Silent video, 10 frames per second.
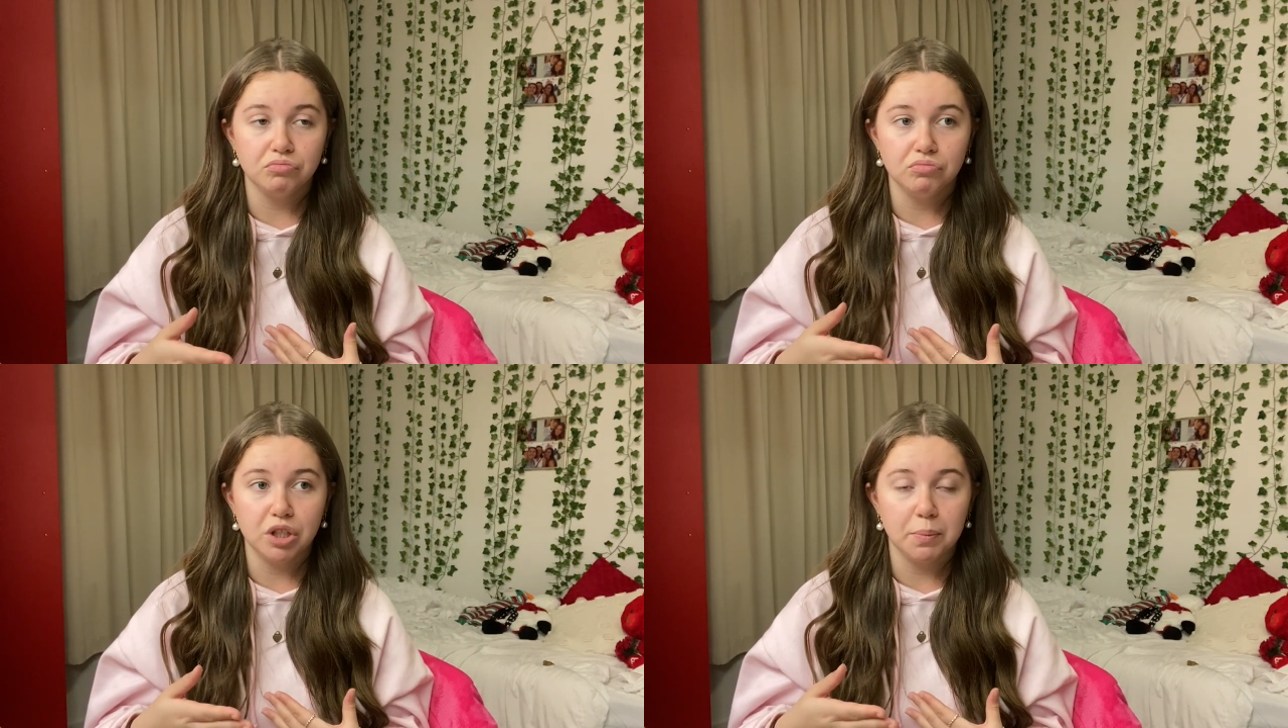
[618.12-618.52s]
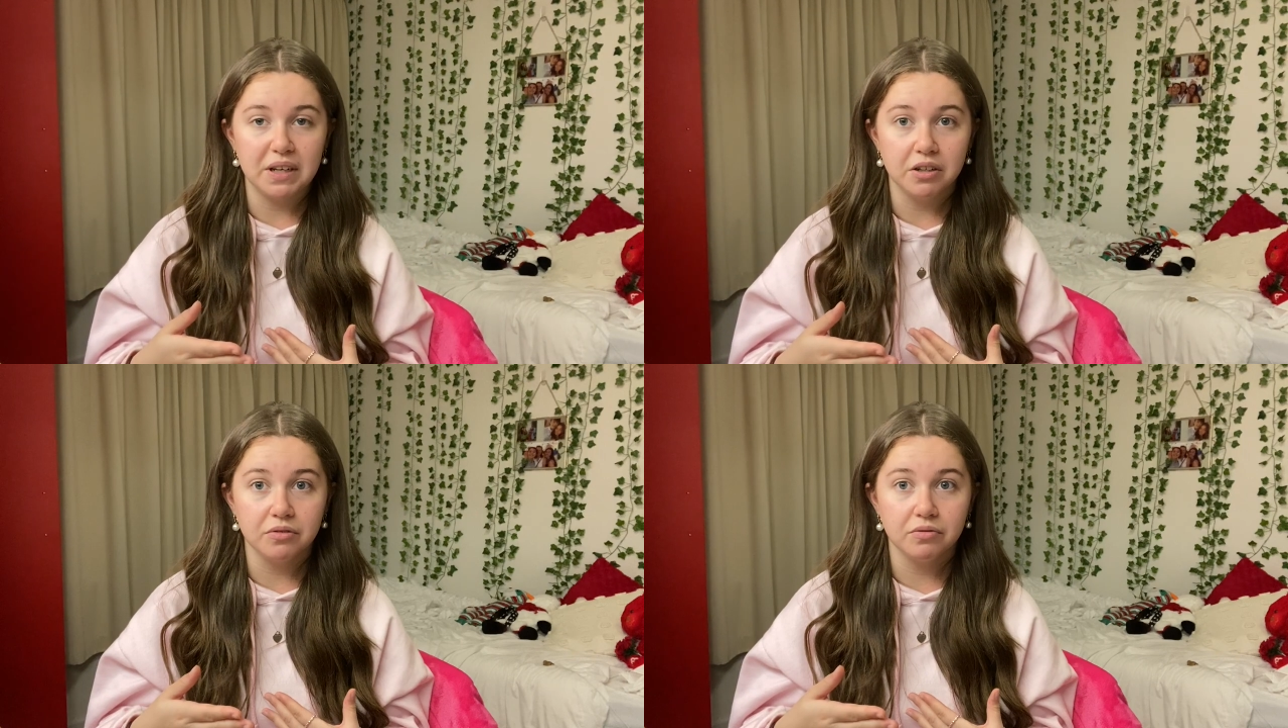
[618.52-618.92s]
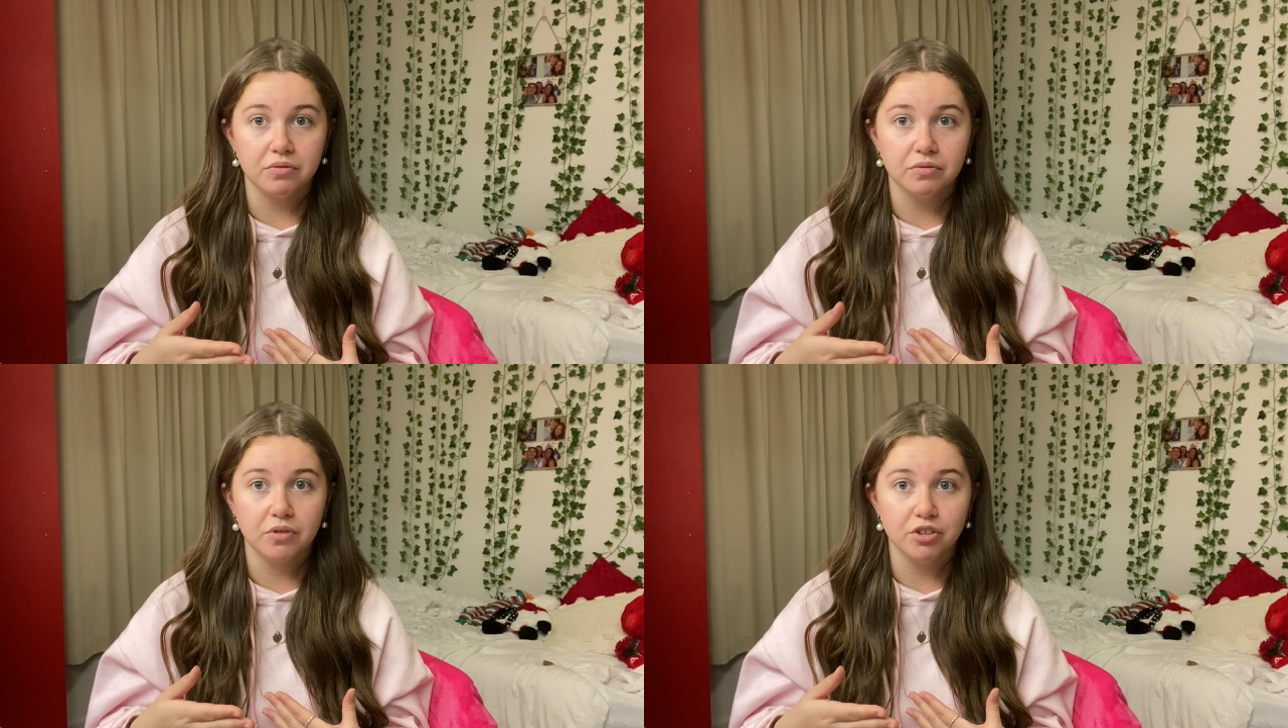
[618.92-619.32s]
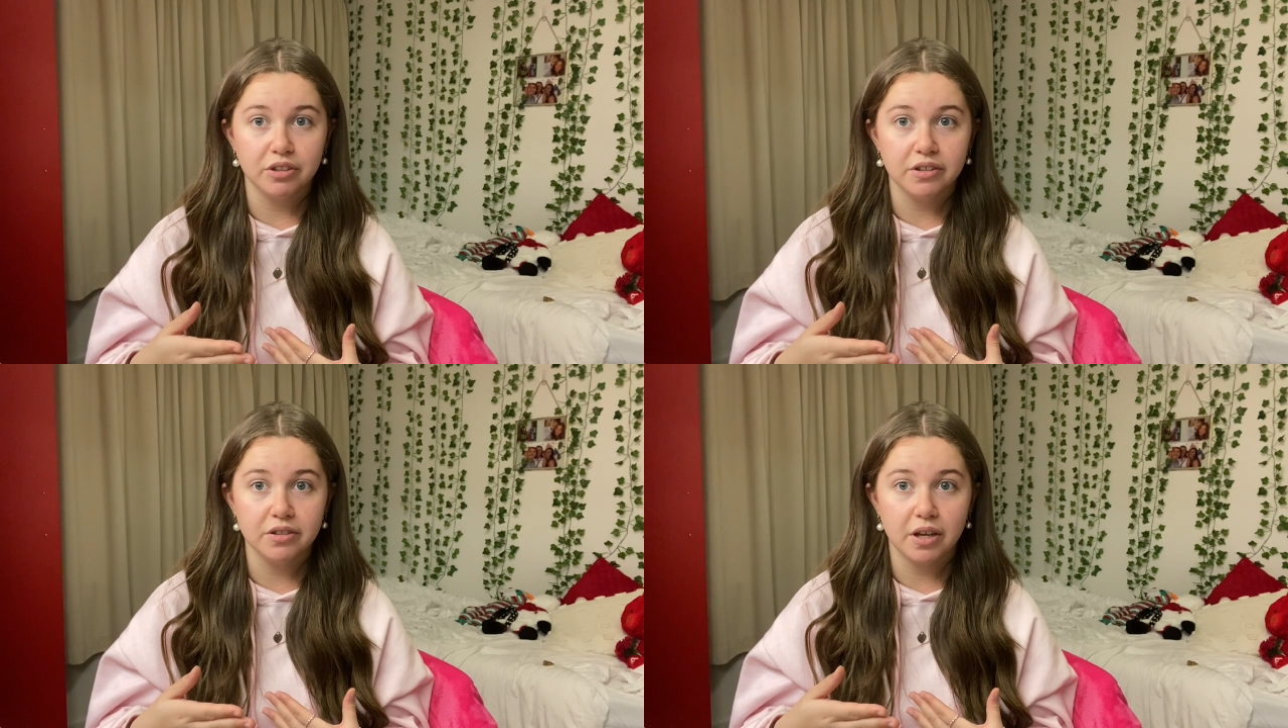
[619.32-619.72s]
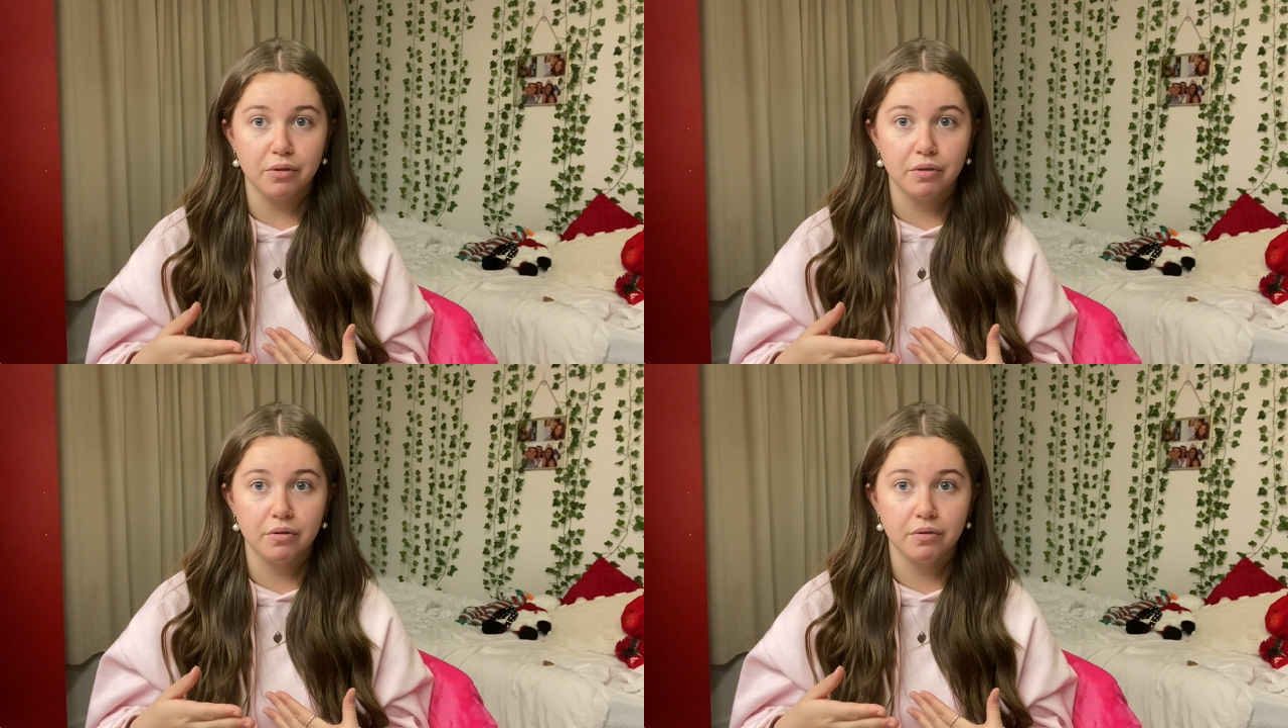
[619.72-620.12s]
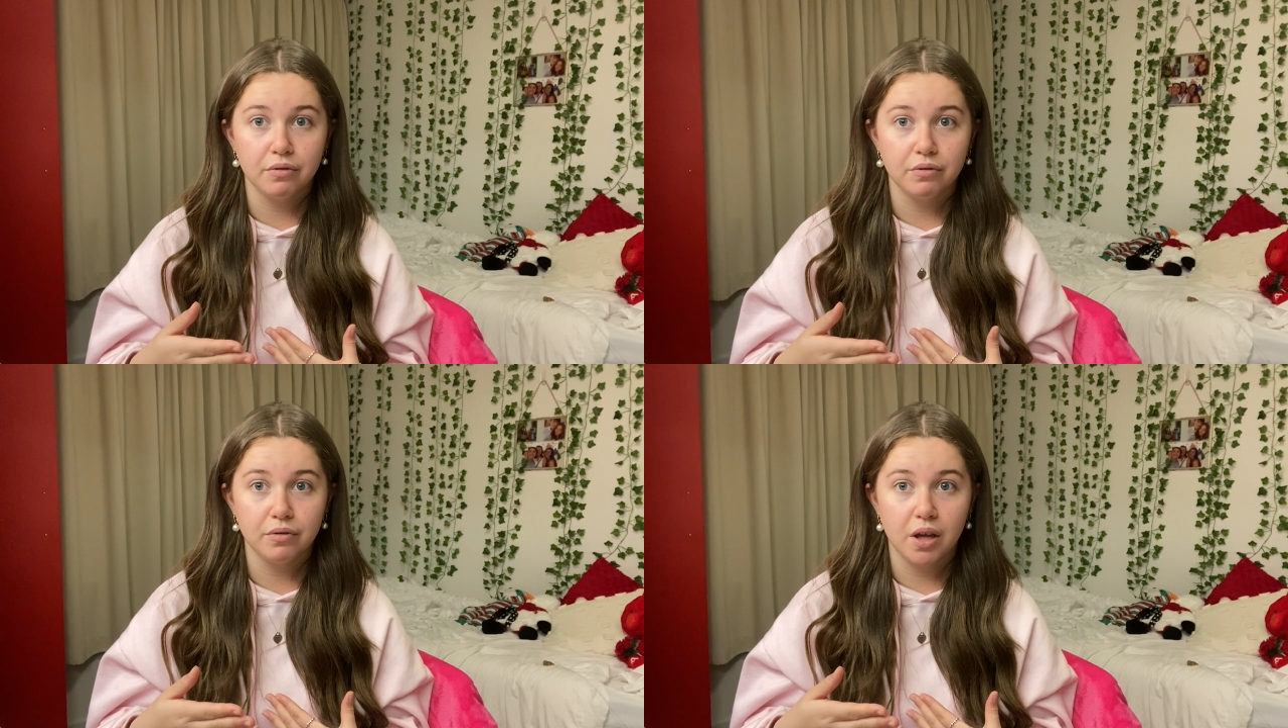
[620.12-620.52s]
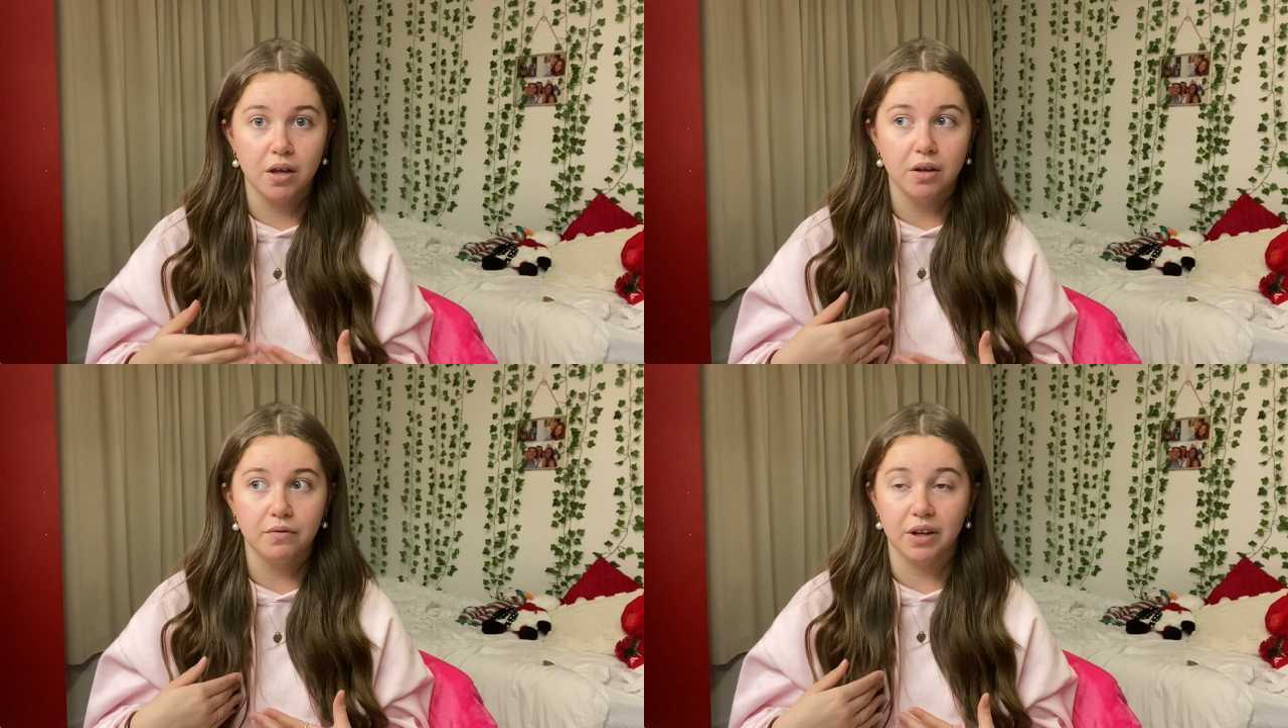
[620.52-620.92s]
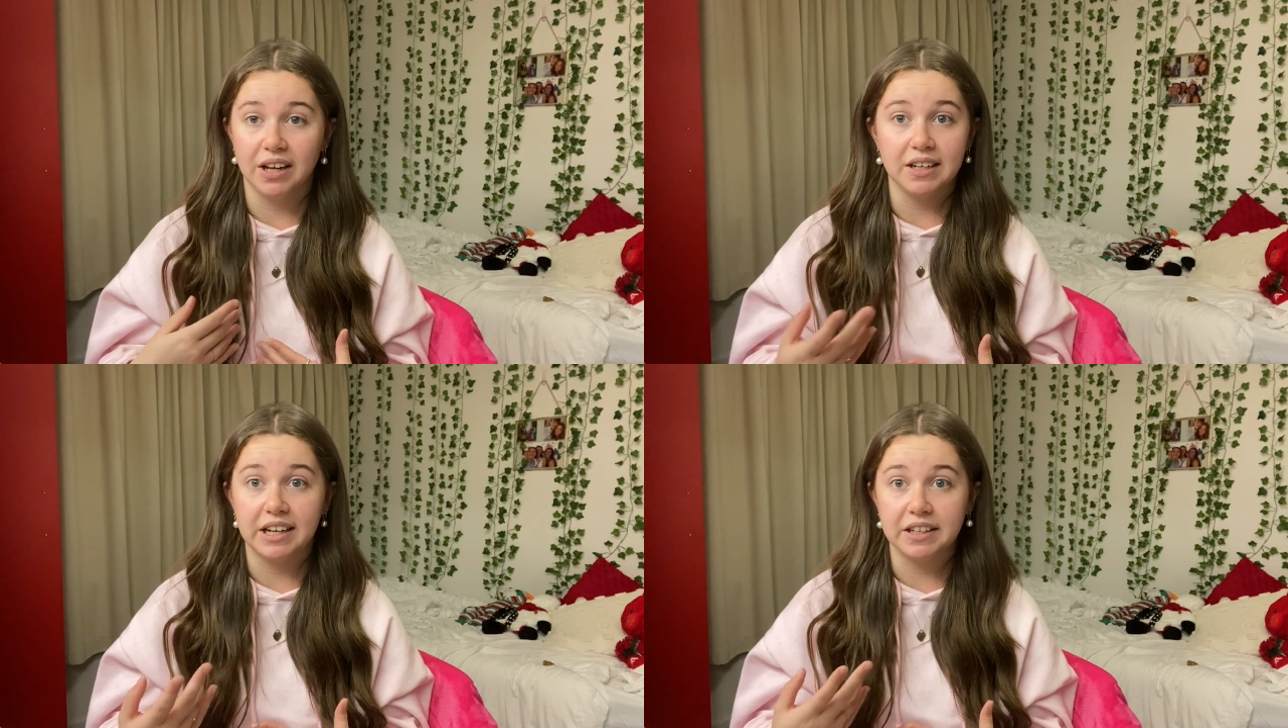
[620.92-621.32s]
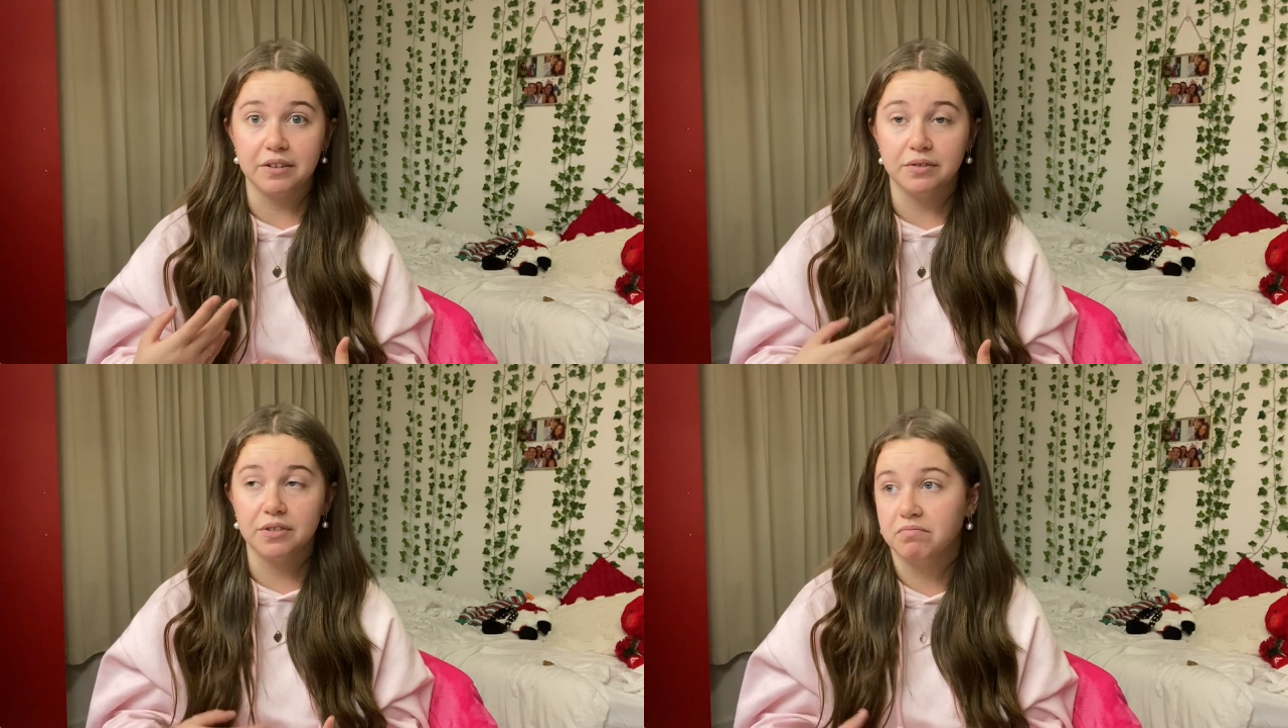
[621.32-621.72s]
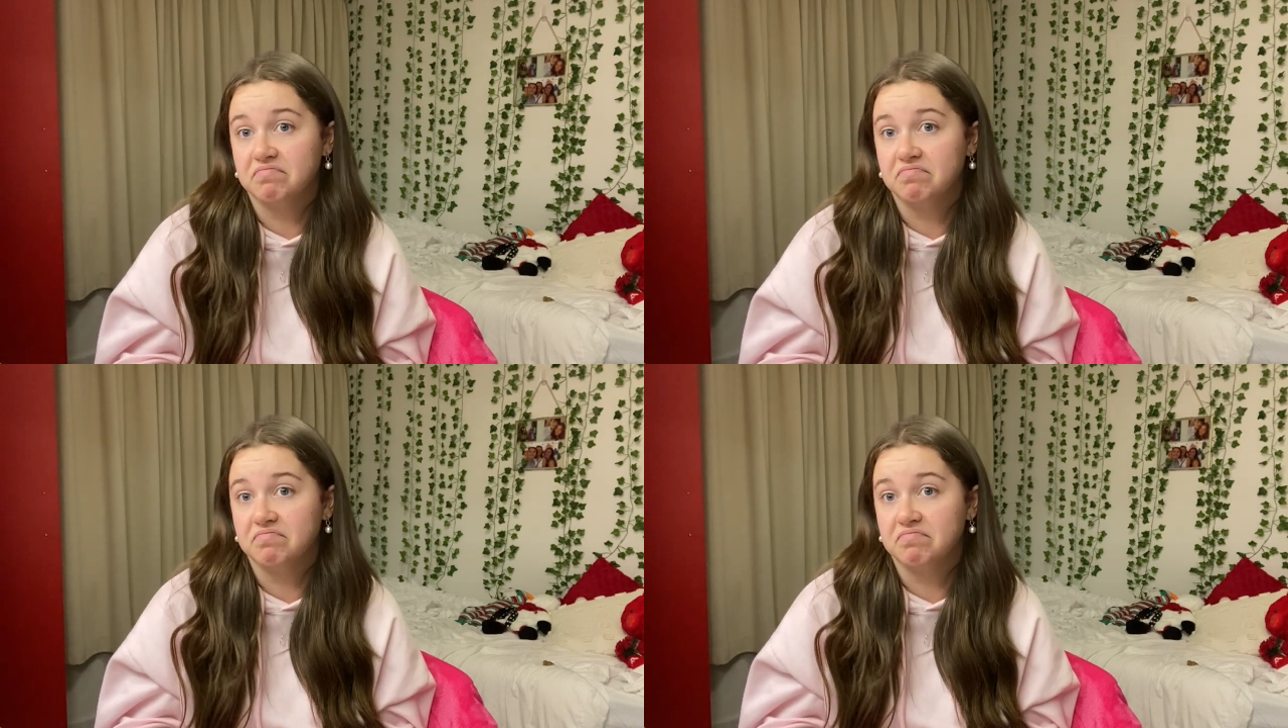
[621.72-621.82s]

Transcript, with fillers: an opinion on Chancellor's South for like negatives.